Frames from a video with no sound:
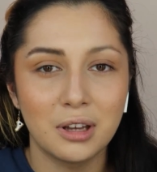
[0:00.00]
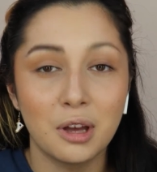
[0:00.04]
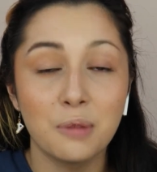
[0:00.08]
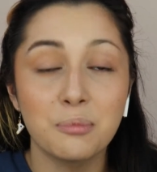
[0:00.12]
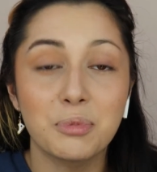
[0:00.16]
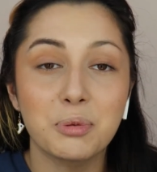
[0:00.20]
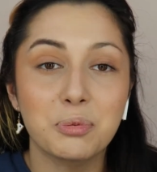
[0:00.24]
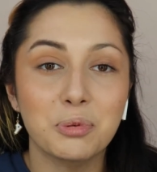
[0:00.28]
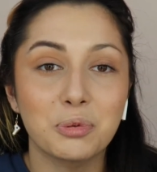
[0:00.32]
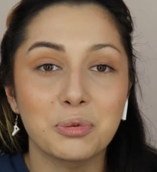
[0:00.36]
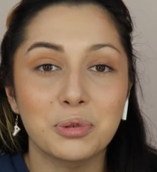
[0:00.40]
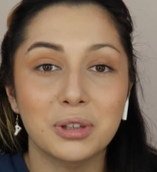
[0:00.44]

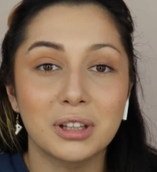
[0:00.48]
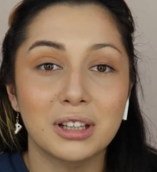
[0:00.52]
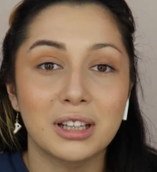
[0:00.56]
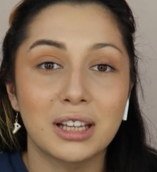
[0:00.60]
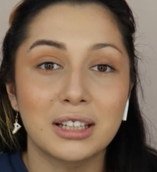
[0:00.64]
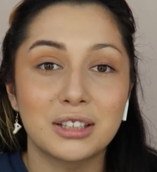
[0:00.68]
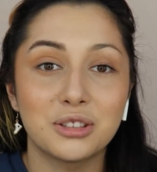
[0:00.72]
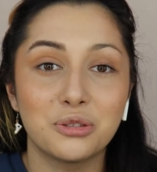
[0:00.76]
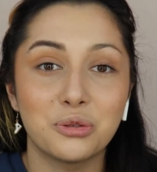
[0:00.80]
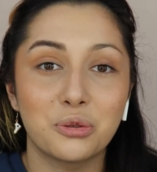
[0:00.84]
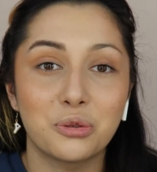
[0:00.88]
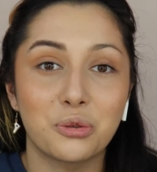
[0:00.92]
People really
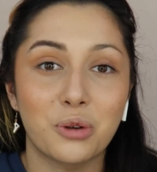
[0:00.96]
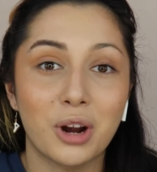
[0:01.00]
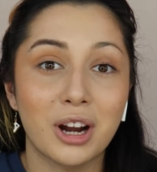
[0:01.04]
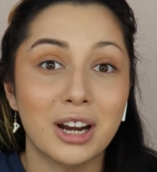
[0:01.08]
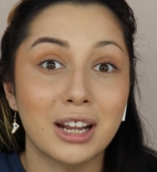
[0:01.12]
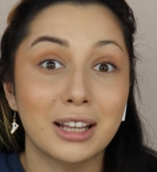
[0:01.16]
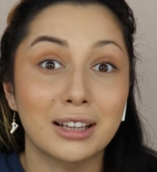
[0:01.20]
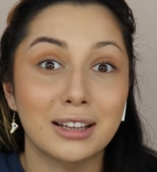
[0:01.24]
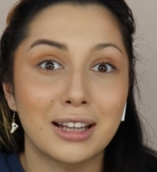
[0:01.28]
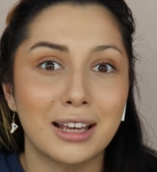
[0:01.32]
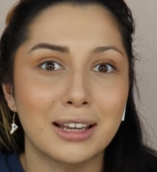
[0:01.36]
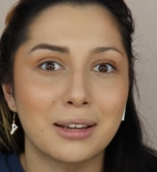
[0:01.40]
like to
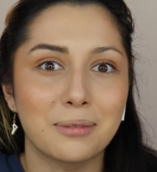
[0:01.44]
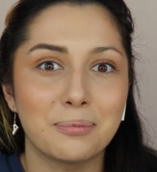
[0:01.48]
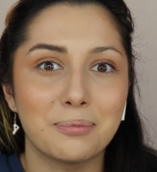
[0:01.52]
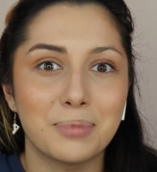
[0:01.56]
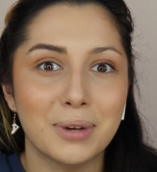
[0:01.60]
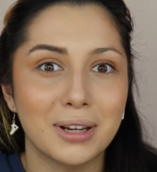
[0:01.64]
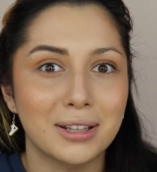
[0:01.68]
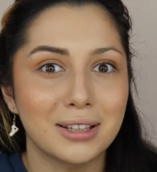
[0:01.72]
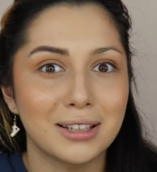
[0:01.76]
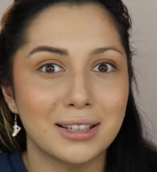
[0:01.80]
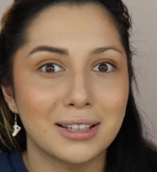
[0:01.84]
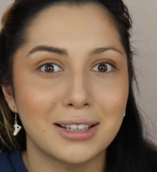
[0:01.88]
credit like
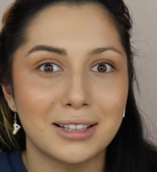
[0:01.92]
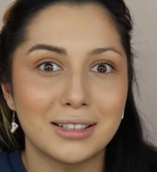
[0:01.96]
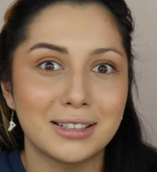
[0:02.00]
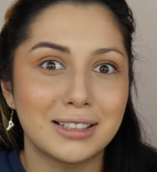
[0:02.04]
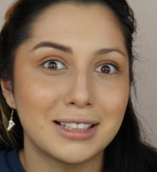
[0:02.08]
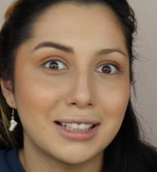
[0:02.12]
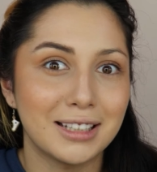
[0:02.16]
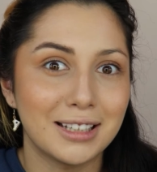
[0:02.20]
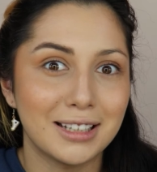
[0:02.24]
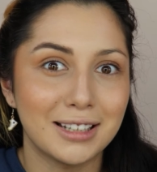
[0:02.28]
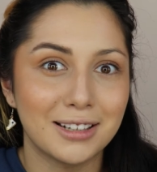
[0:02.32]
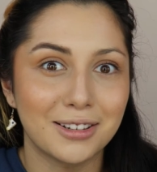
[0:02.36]
Bella
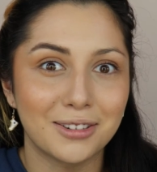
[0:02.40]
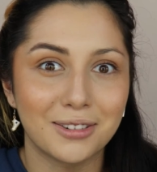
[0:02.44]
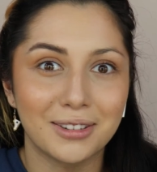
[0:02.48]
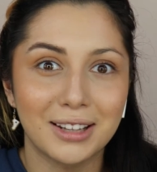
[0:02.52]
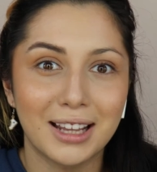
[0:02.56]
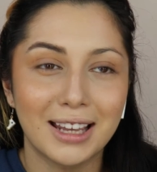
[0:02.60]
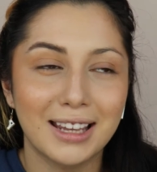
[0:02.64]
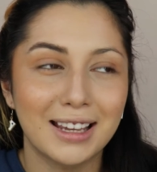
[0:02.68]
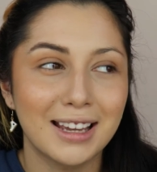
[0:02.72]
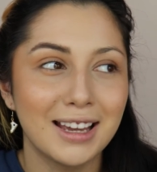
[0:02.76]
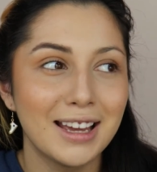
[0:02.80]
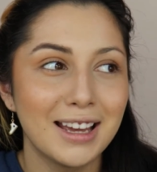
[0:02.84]
Hadid or
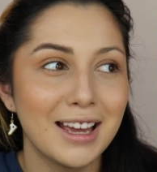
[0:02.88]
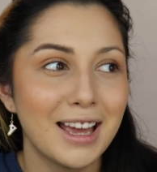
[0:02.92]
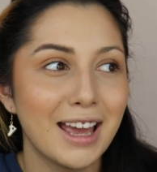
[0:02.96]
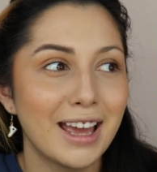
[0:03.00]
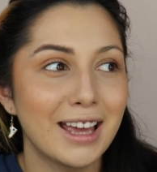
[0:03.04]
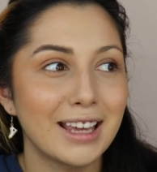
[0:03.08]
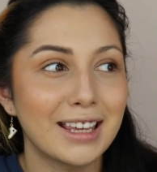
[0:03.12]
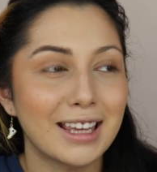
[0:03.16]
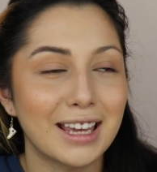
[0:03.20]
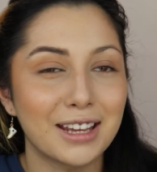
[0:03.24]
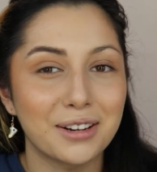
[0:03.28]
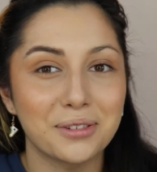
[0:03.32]
like
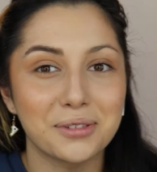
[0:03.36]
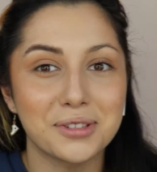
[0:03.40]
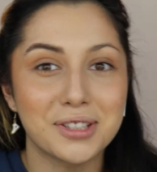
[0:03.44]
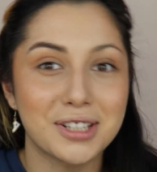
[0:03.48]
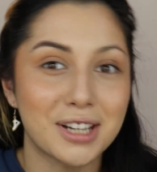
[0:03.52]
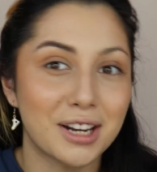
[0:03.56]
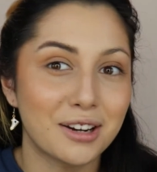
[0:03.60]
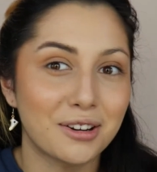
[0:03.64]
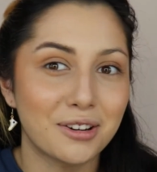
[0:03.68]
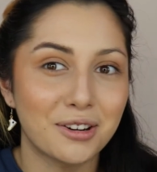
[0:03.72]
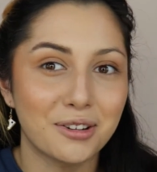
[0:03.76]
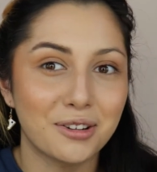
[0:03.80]
Kendall
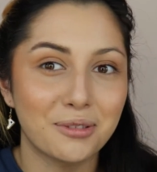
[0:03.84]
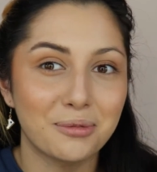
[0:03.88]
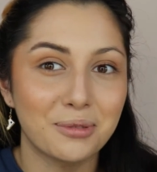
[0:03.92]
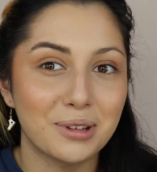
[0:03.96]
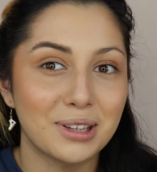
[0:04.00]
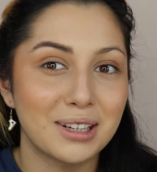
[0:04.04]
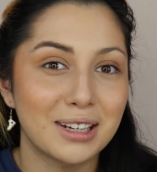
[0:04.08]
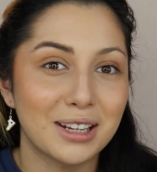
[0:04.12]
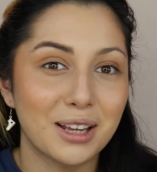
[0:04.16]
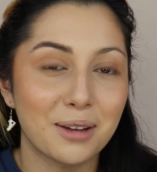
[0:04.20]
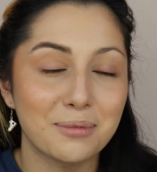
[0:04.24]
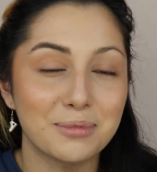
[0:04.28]
Jenner
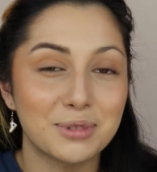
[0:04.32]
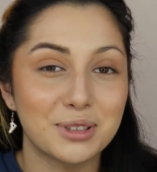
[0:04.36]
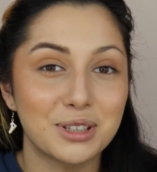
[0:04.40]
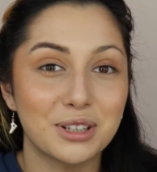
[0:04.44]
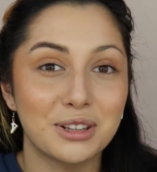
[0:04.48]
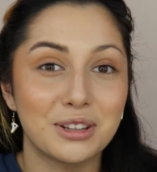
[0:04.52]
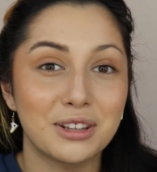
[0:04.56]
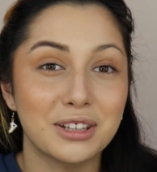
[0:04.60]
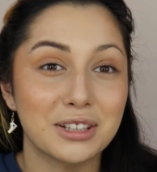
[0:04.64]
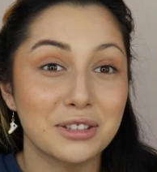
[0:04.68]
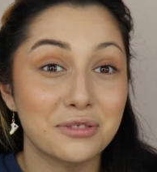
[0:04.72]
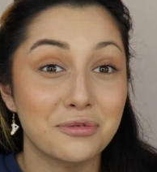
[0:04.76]
when it comes to
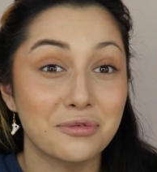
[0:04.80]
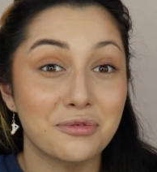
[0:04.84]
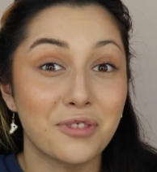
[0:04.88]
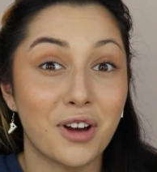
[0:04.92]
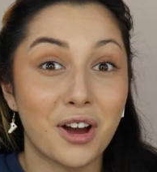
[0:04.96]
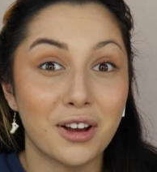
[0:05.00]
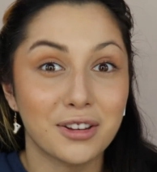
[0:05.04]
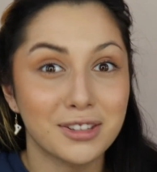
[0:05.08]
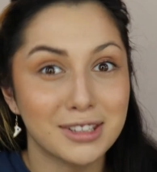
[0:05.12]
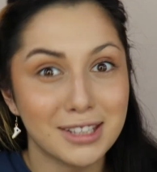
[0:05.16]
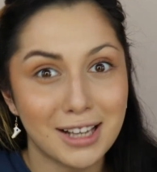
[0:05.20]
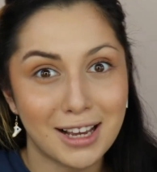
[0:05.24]
this
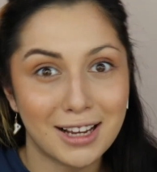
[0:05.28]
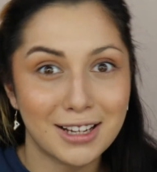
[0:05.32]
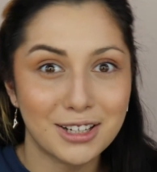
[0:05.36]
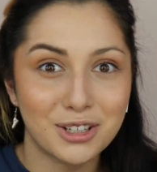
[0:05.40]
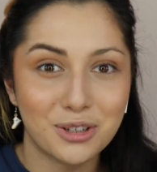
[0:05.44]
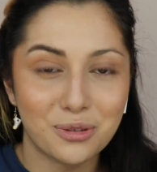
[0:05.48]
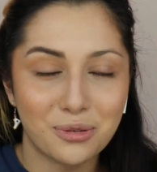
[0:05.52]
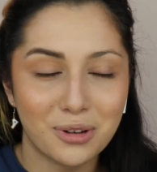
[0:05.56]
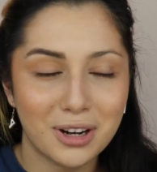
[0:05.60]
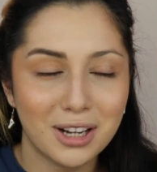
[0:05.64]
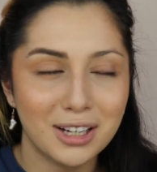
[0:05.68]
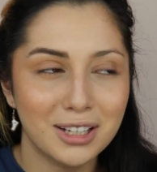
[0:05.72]
fox eye
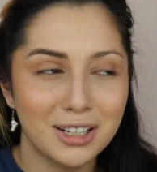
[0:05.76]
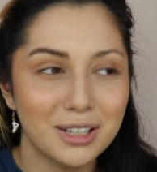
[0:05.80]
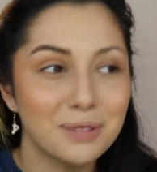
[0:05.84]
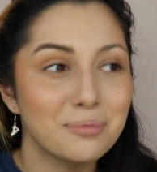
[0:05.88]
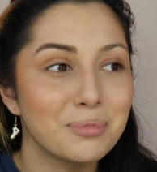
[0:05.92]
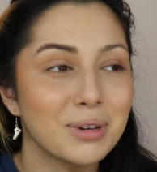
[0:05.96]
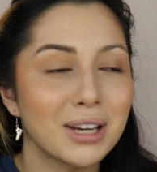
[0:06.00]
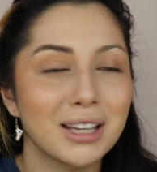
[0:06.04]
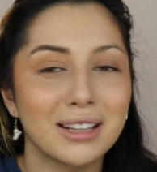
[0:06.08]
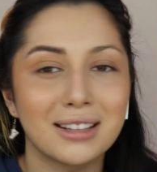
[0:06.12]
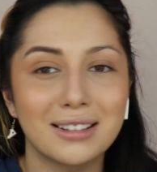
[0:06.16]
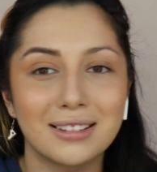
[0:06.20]
trend,
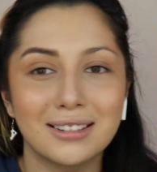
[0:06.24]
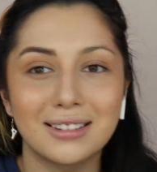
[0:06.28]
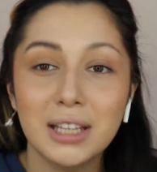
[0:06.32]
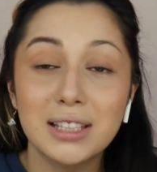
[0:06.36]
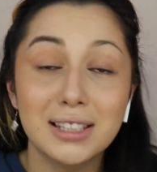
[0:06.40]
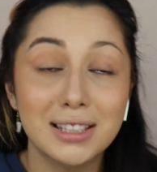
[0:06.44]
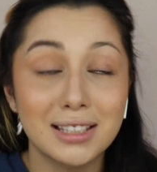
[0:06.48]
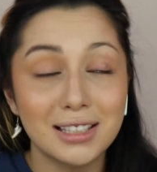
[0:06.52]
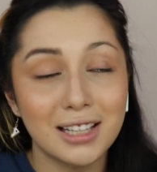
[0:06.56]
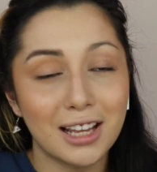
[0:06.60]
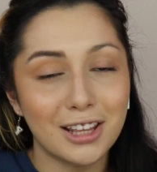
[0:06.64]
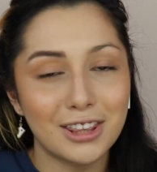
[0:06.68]
but
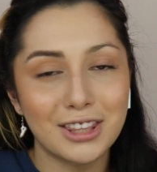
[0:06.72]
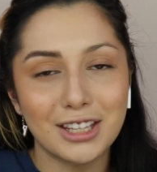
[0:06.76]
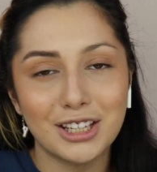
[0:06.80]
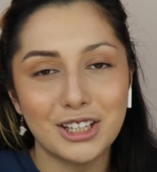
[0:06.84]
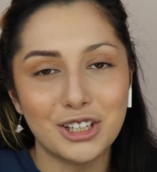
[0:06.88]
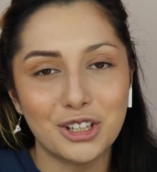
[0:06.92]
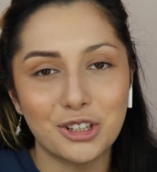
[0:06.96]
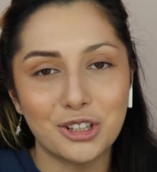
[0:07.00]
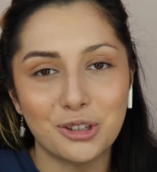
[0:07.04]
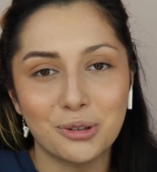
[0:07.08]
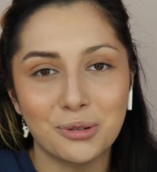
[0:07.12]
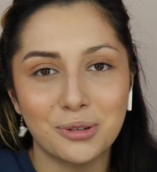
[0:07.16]
it's
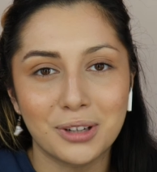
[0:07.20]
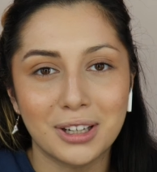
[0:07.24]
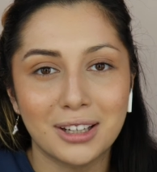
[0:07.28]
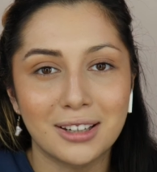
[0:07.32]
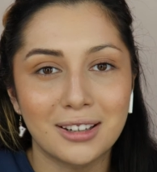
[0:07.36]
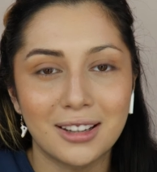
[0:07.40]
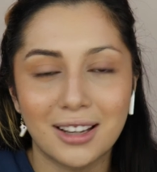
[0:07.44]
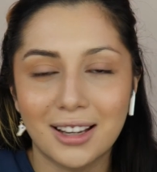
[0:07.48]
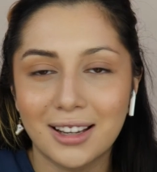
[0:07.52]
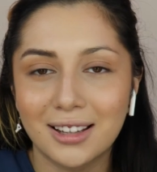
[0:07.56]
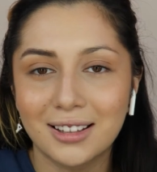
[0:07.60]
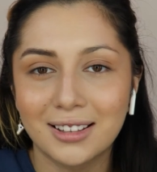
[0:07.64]
nothing new,
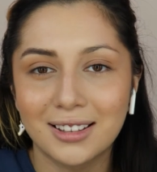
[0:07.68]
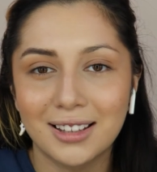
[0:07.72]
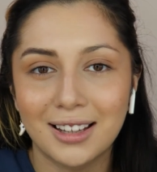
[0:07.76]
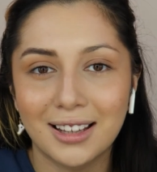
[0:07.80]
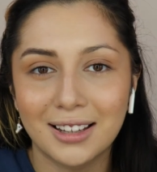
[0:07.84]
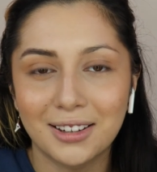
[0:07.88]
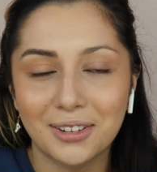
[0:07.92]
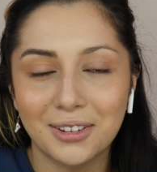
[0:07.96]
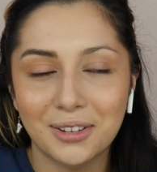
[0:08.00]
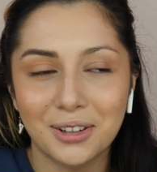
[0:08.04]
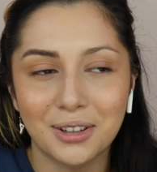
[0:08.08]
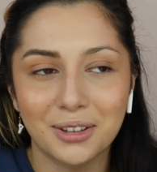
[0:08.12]
and I
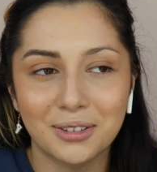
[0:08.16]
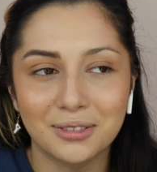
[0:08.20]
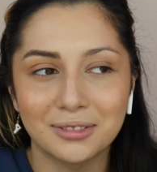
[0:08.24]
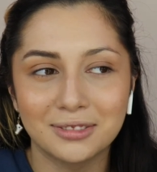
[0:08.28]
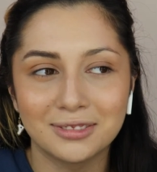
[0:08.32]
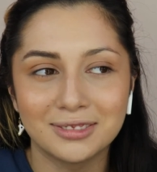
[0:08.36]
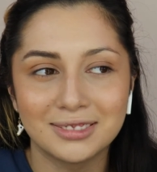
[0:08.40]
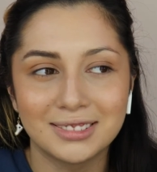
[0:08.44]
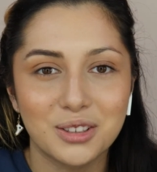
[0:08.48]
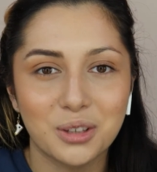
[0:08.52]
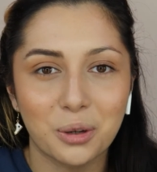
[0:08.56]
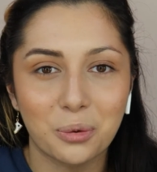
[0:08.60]
don't know,
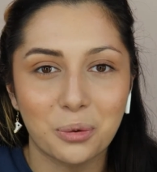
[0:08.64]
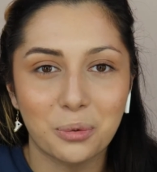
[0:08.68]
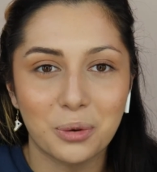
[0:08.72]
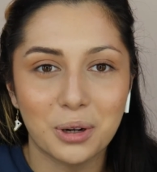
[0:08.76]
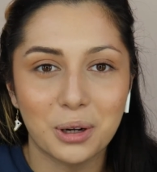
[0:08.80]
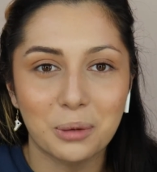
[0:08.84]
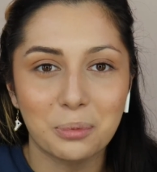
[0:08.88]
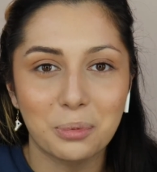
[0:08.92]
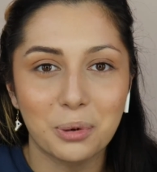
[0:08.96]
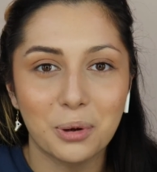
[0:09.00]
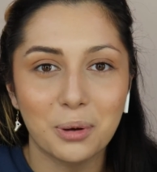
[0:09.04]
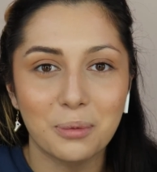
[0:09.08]
don't want
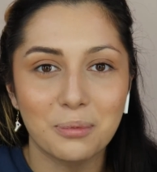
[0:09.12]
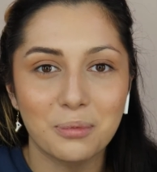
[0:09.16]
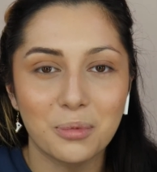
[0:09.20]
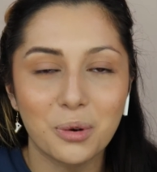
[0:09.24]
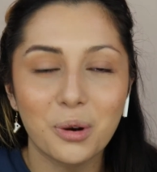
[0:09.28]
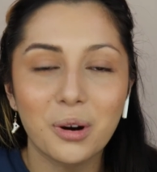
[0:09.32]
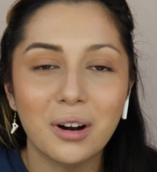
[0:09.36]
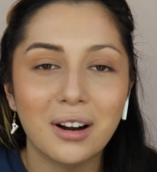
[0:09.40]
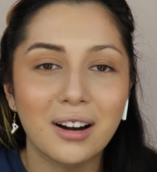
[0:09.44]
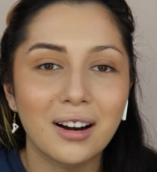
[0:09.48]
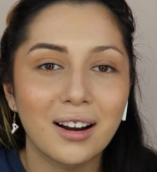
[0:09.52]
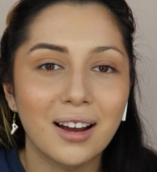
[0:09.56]
to put
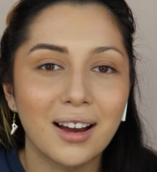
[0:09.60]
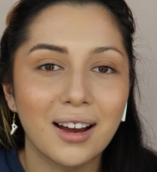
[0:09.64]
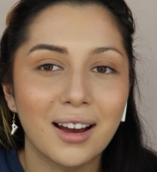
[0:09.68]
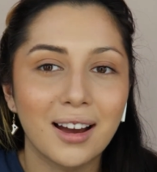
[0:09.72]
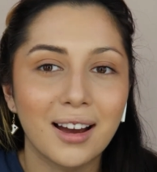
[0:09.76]
more